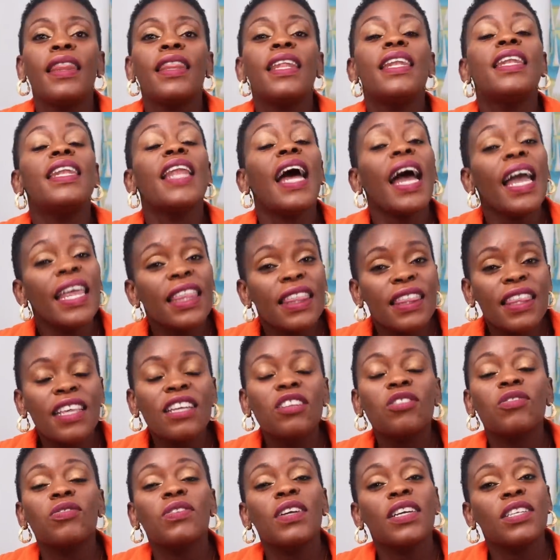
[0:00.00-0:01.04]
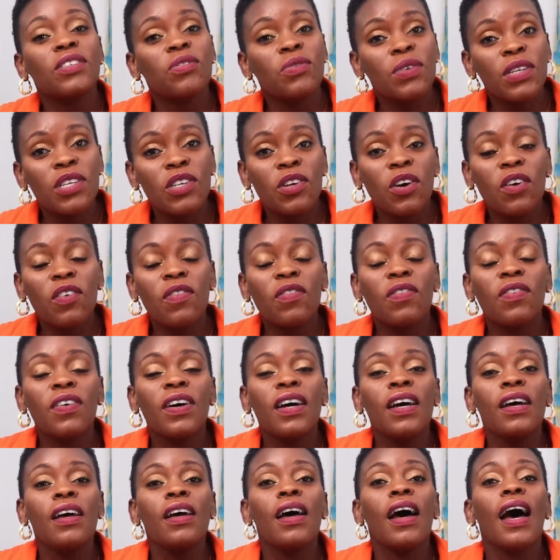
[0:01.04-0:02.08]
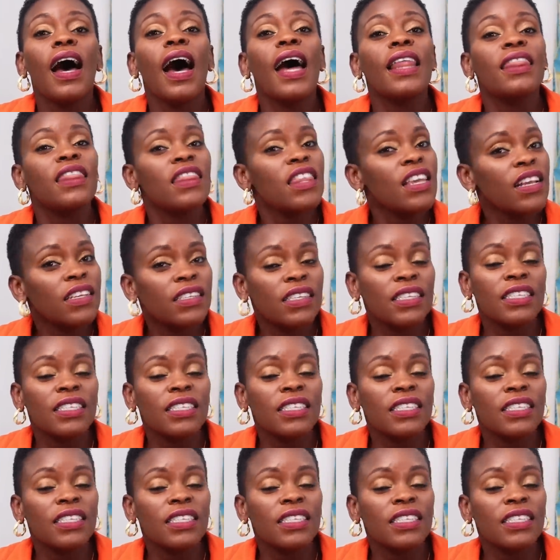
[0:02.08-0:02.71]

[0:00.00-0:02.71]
The nine things to get rid of are things